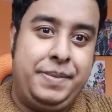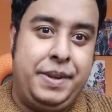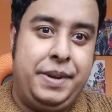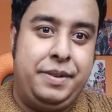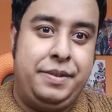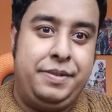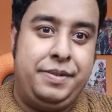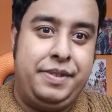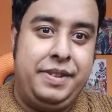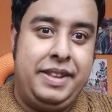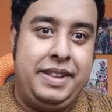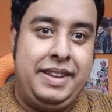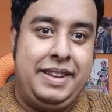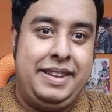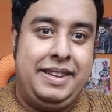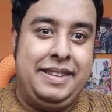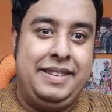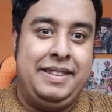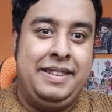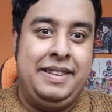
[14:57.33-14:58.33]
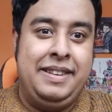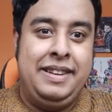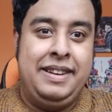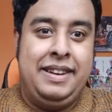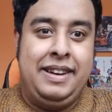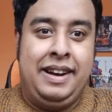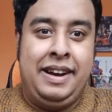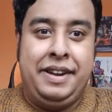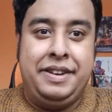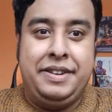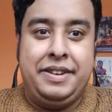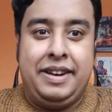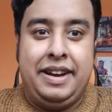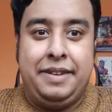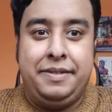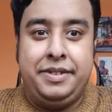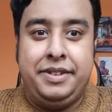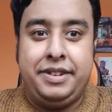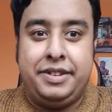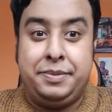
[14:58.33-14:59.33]
hopefully I don't
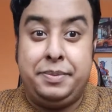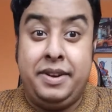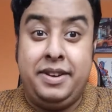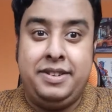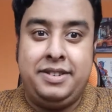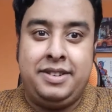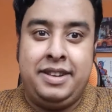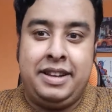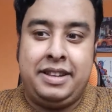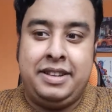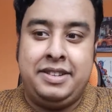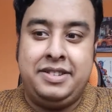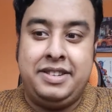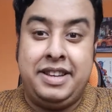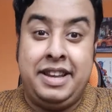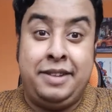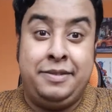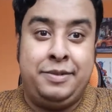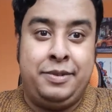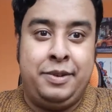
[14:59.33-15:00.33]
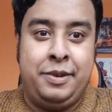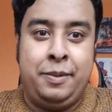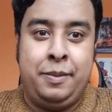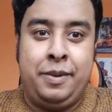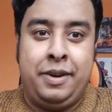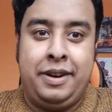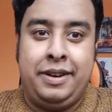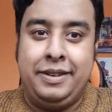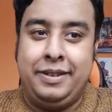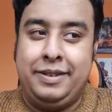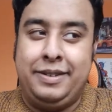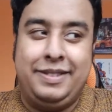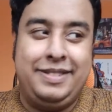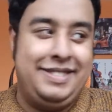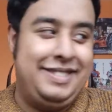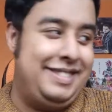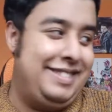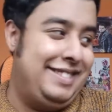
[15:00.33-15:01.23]
have an experience like this again for a while.